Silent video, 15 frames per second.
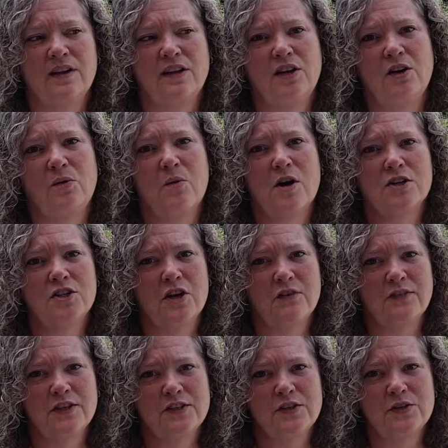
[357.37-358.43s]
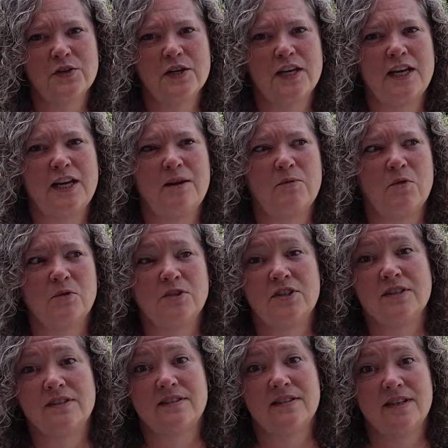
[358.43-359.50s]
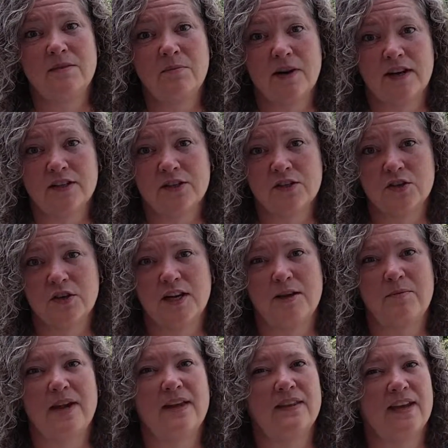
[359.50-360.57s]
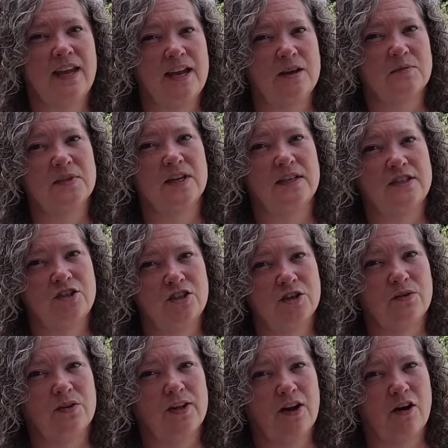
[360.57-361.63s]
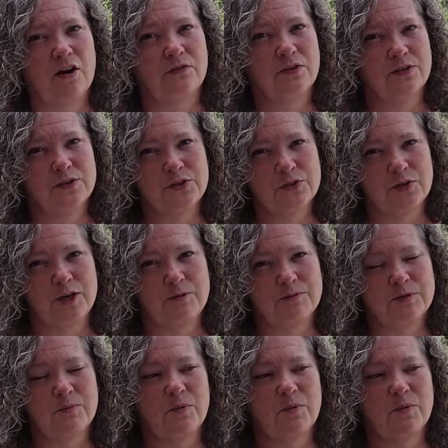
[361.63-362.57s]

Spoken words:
wash off in a stream or just sit by a stream, and the campsites generally offer the streams